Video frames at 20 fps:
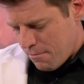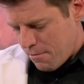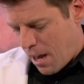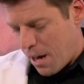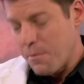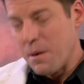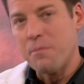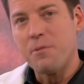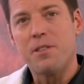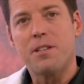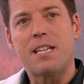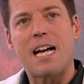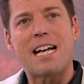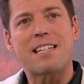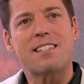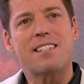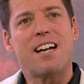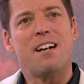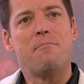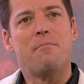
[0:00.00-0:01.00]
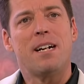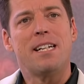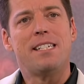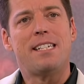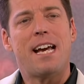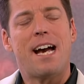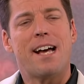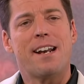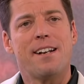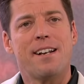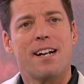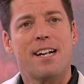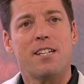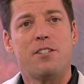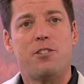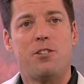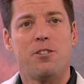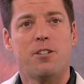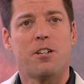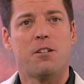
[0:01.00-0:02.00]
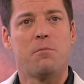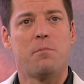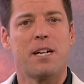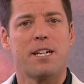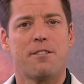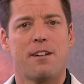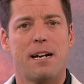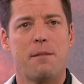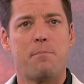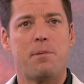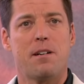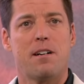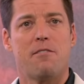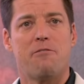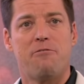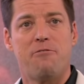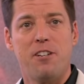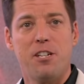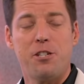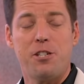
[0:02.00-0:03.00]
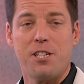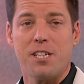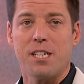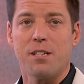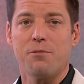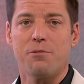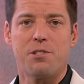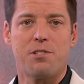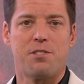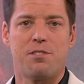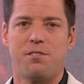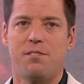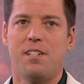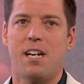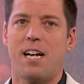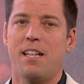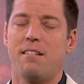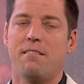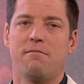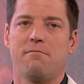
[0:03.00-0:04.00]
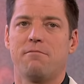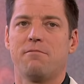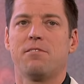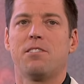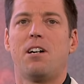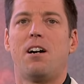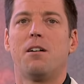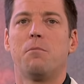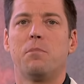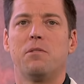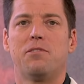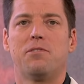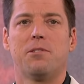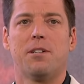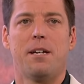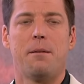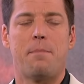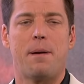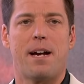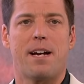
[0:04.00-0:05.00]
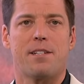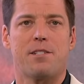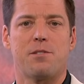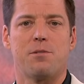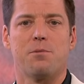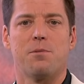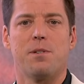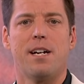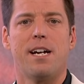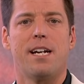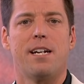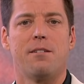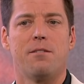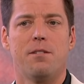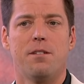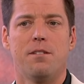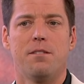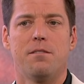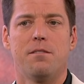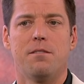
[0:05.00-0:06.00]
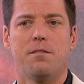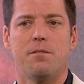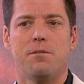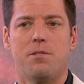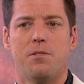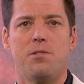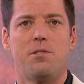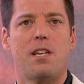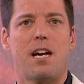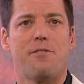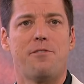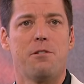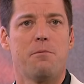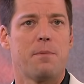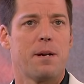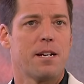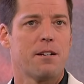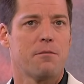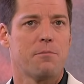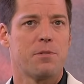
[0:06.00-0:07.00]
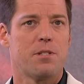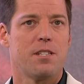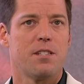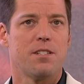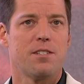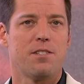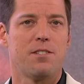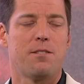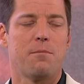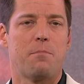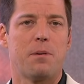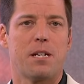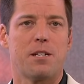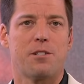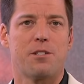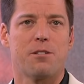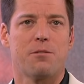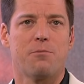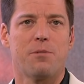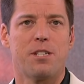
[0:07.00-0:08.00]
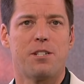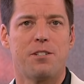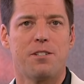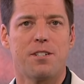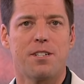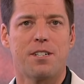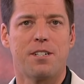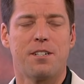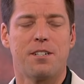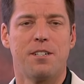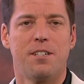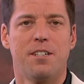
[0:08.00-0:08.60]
I remember the last time my dad and I took my grandpa fishing. It was not long before he passed away. This is after the bankruptcy. This is a picture we took.